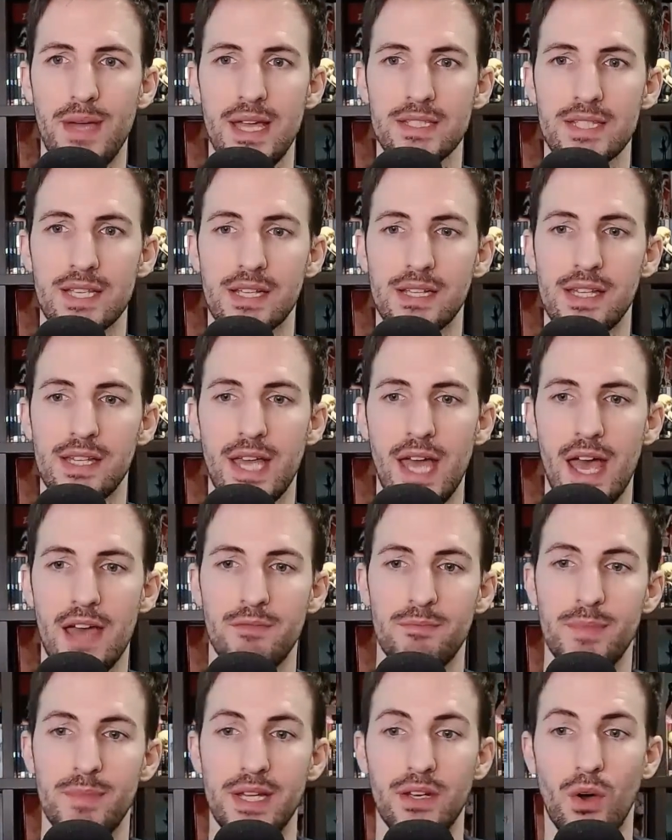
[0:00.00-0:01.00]
basically
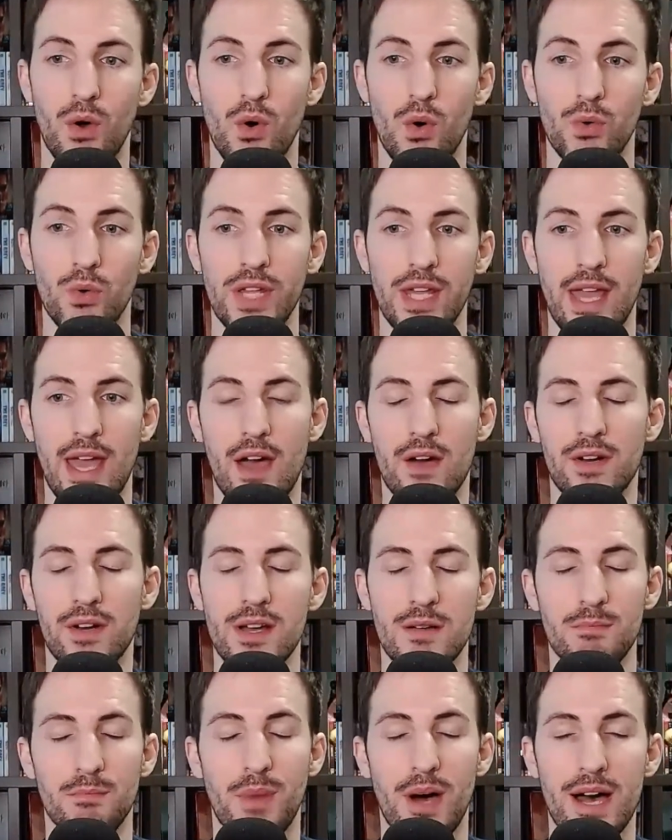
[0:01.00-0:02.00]
have been holding
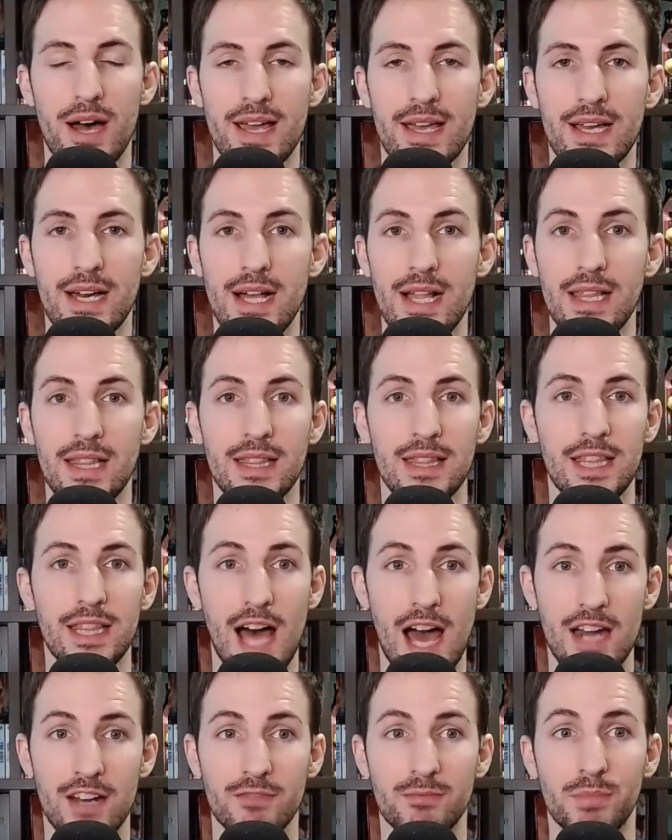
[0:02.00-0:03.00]
out on buying a
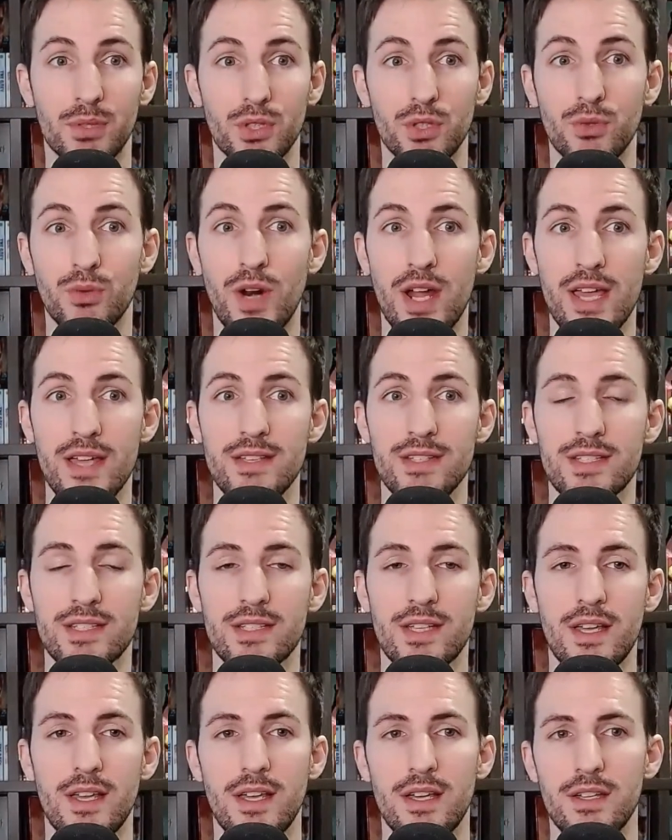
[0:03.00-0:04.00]
lot of
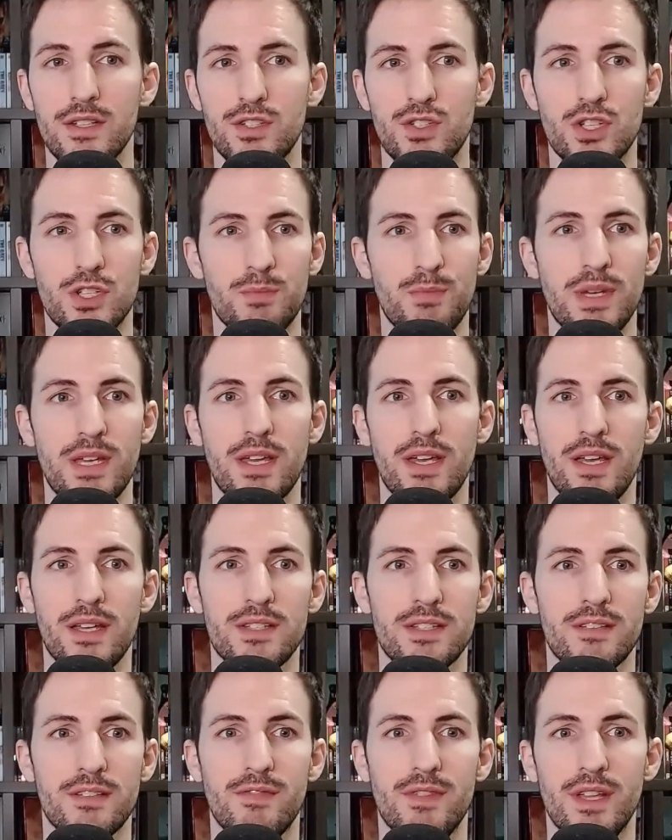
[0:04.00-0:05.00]
Blu-rays just
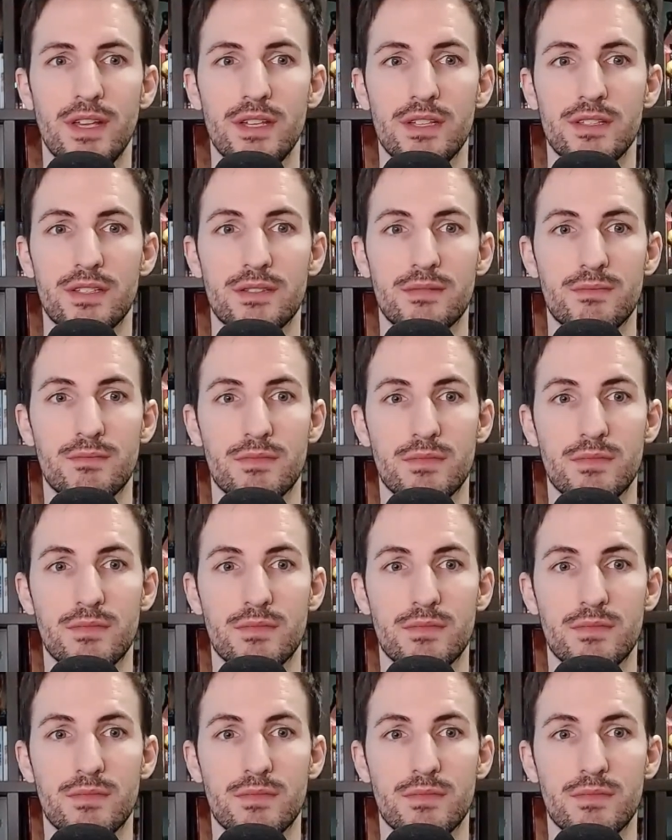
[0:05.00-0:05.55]
because of the